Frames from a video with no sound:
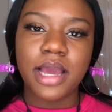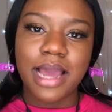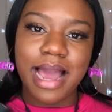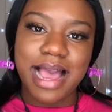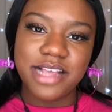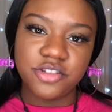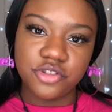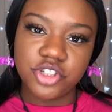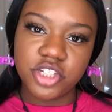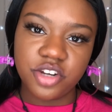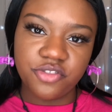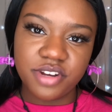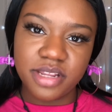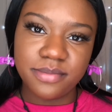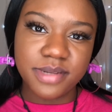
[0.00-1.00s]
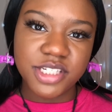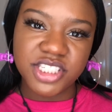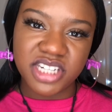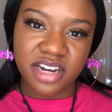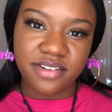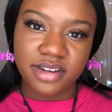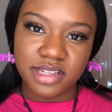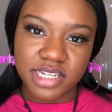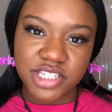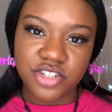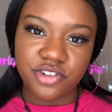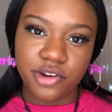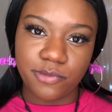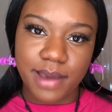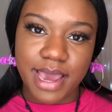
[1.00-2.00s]
Guys, you shouldn't really be sharing
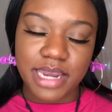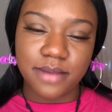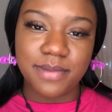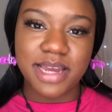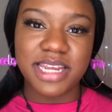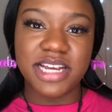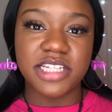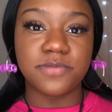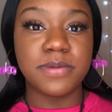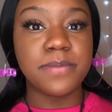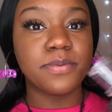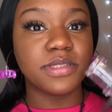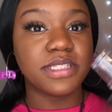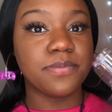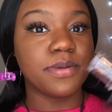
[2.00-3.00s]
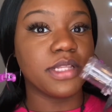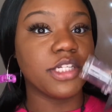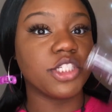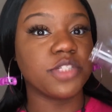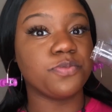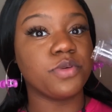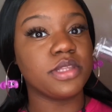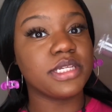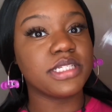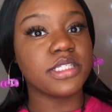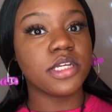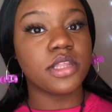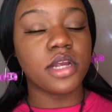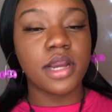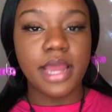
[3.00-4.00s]
Listerine with anybody because people typically just put this
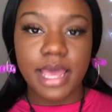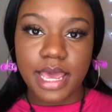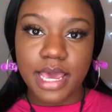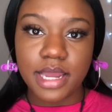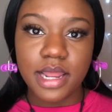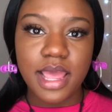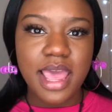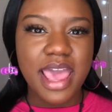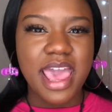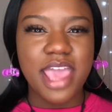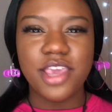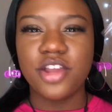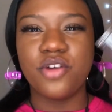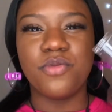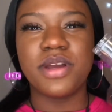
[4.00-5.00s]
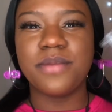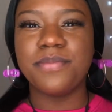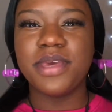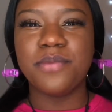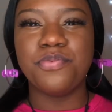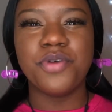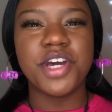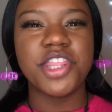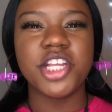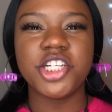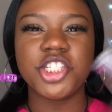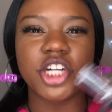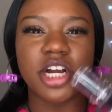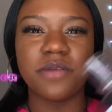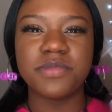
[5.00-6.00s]
to their head, and you don't want to be putting the
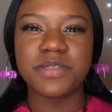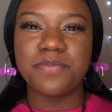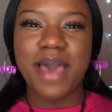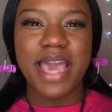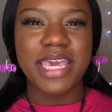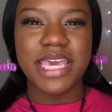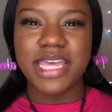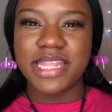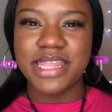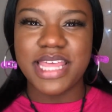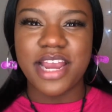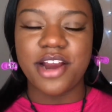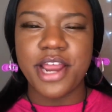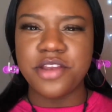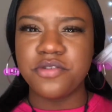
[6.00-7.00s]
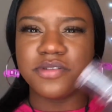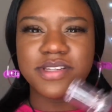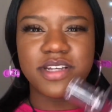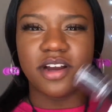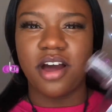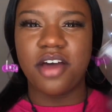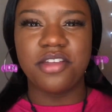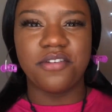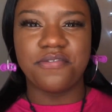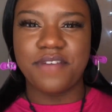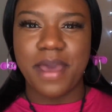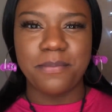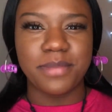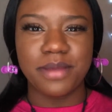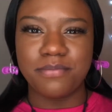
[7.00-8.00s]
germs back in there and using your other
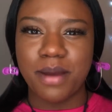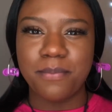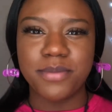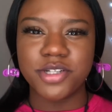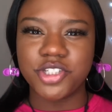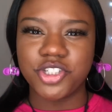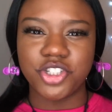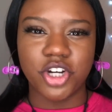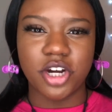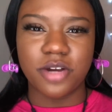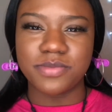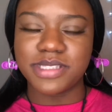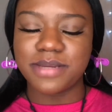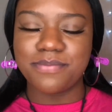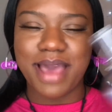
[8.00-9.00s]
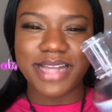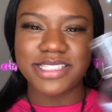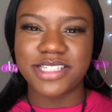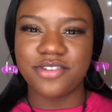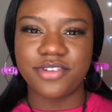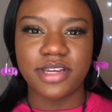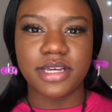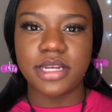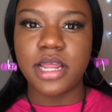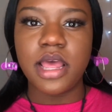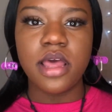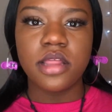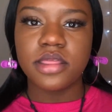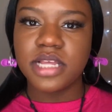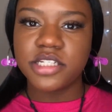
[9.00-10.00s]
family members' germs and bacteria, and
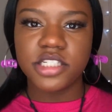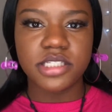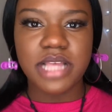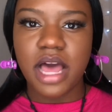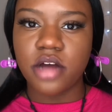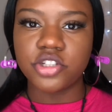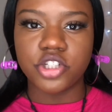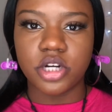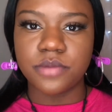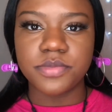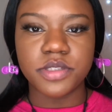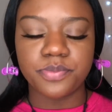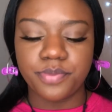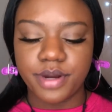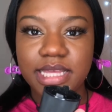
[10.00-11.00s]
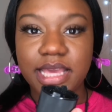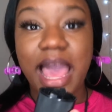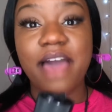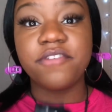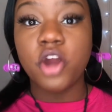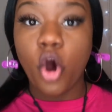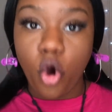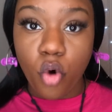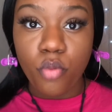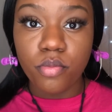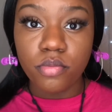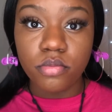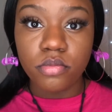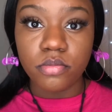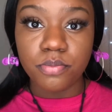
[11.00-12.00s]
that's just how germs spread. Have your own
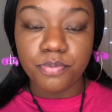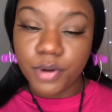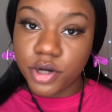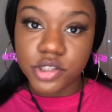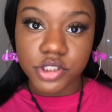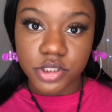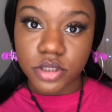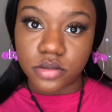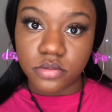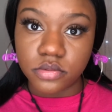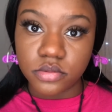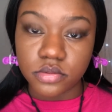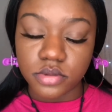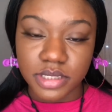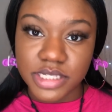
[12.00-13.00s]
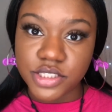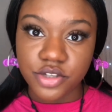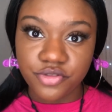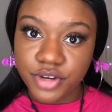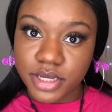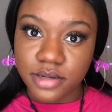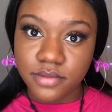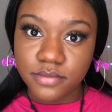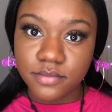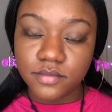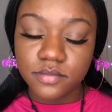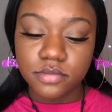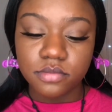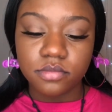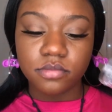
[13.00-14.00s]
personal Listerine,
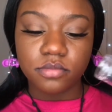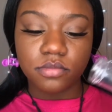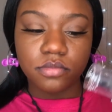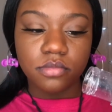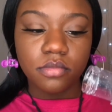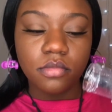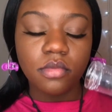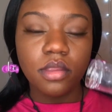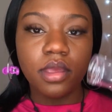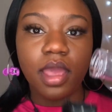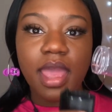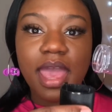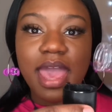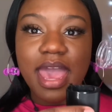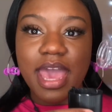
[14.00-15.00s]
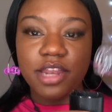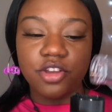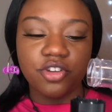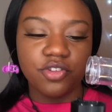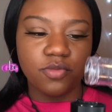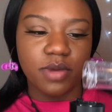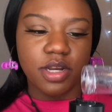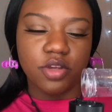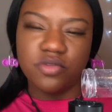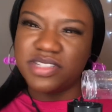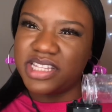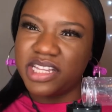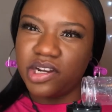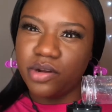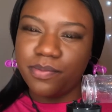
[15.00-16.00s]
and you just want to use a
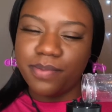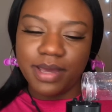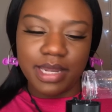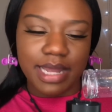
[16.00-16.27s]
little bit.